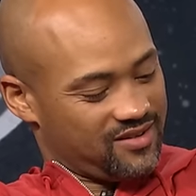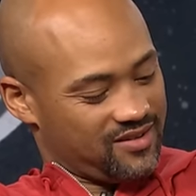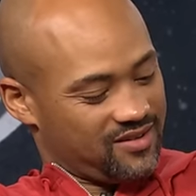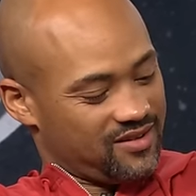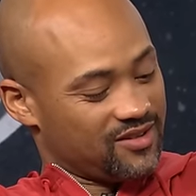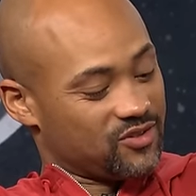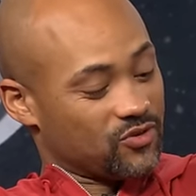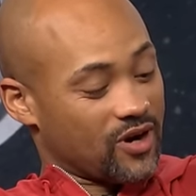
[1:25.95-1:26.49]

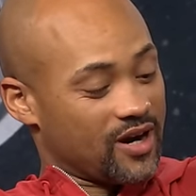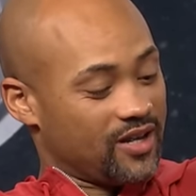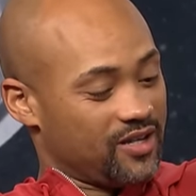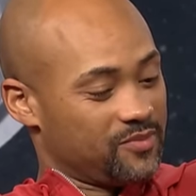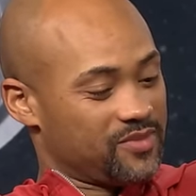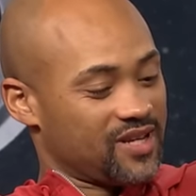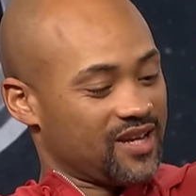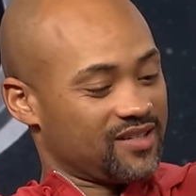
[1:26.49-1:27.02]
now it's
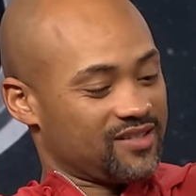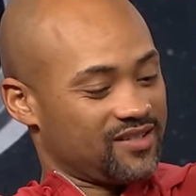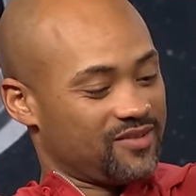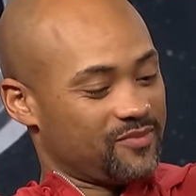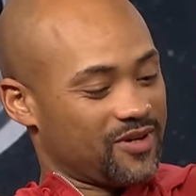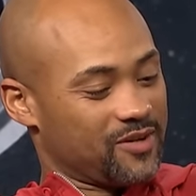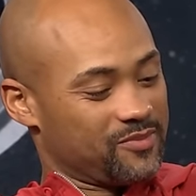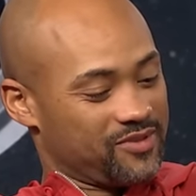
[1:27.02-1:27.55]
raheem texting is
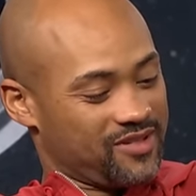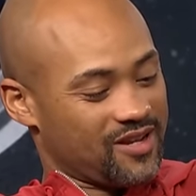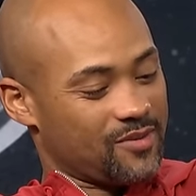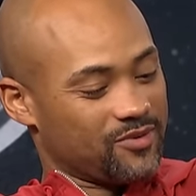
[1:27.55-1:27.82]
it raheem i'm,